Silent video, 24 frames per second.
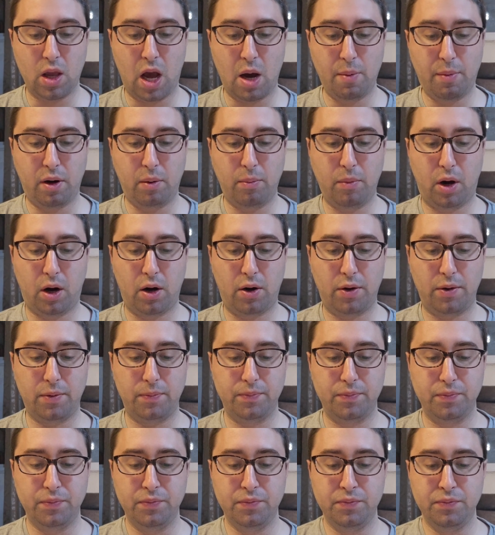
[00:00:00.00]
Amar Mar.
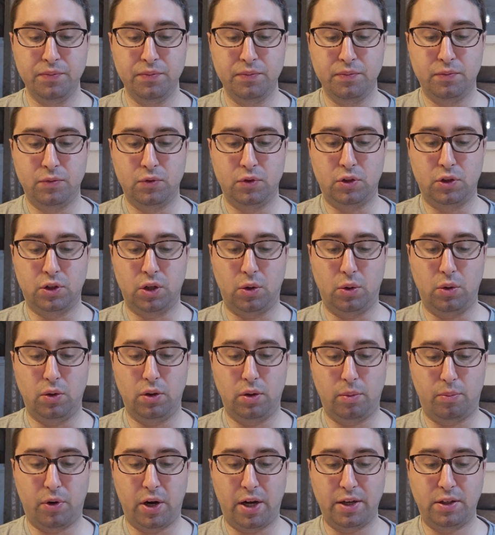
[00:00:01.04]
So
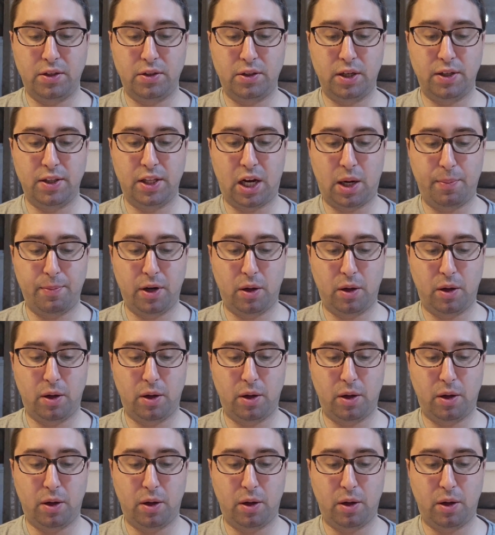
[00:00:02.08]
the Bryce said,